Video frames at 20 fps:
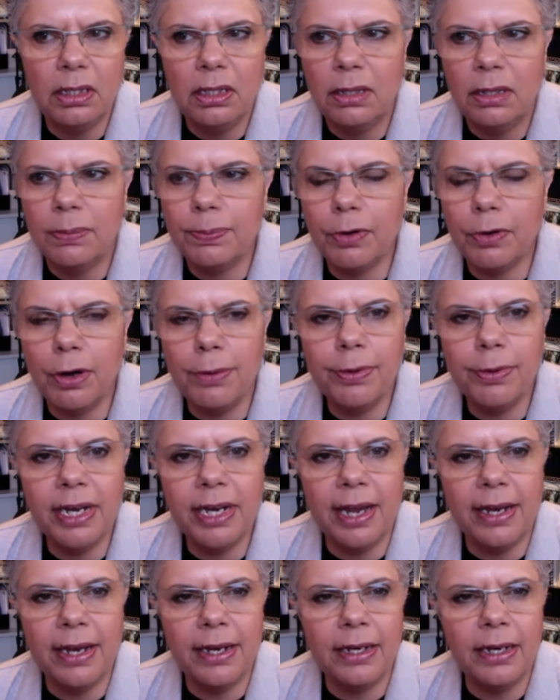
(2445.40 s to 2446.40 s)

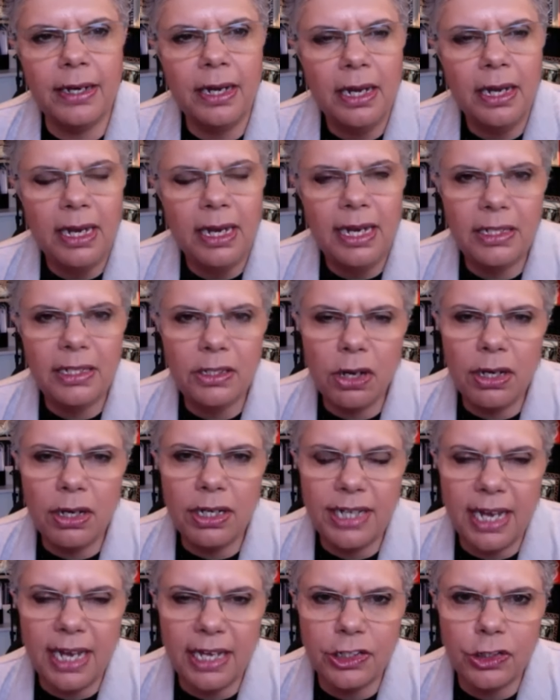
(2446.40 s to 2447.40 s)
appropriated, it's not
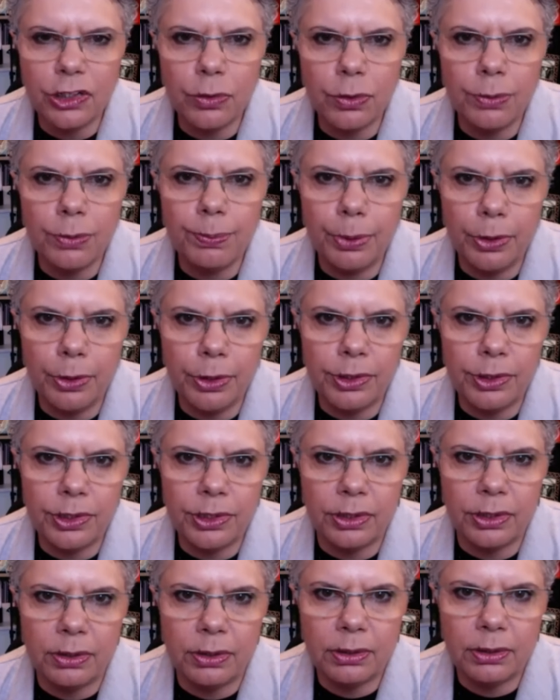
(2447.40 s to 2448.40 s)
attached to a
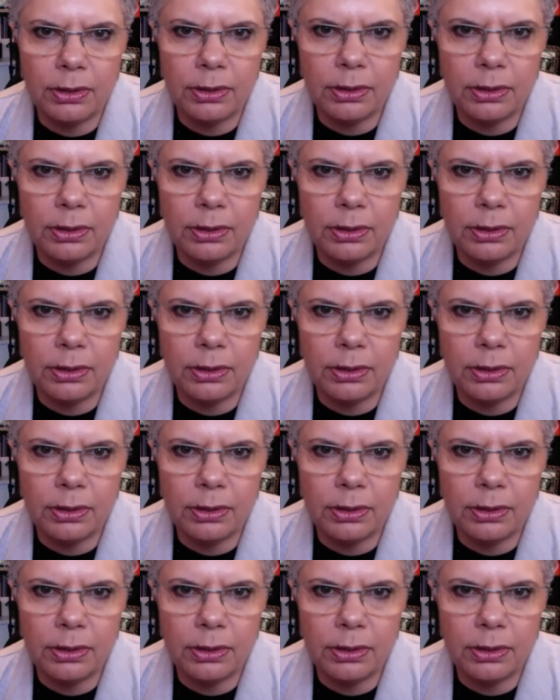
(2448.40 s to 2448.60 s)
person.